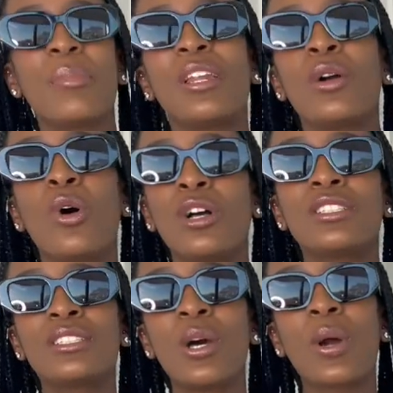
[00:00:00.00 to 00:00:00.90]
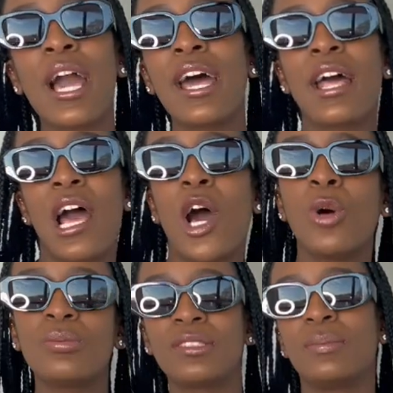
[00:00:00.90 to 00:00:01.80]
but it also kind of
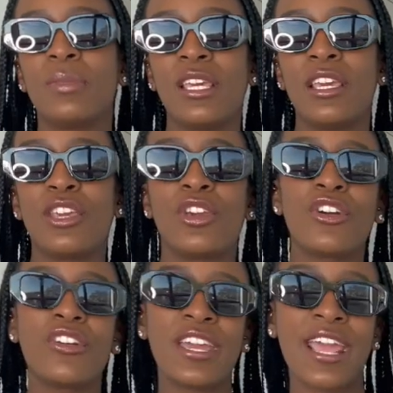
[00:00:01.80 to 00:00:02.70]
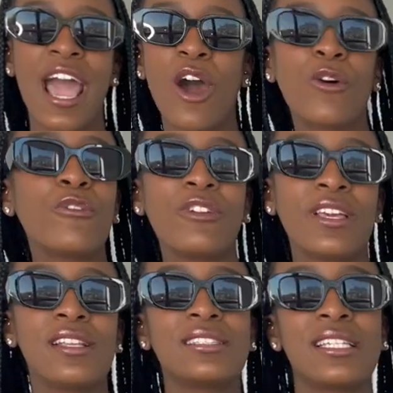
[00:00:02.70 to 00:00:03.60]
helps me curate
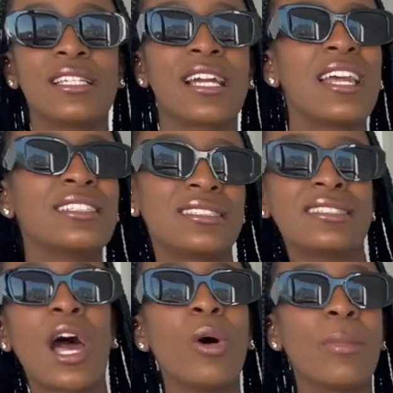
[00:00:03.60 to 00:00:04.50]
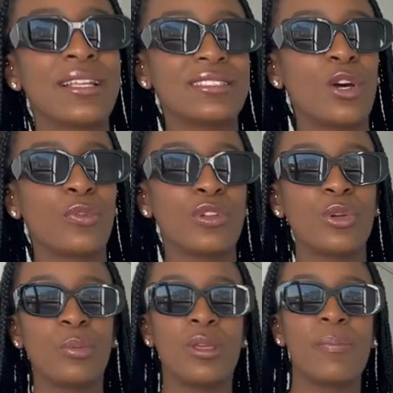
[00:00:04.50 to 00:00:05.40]
outfits and kind of style myself a
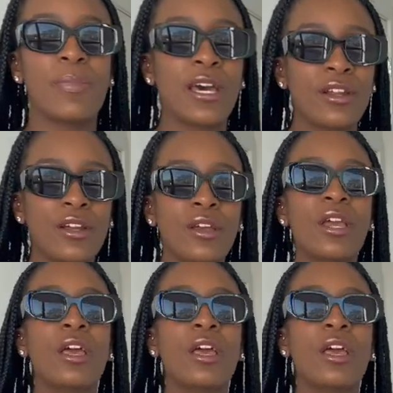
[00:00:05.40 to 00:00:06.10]
little bit better.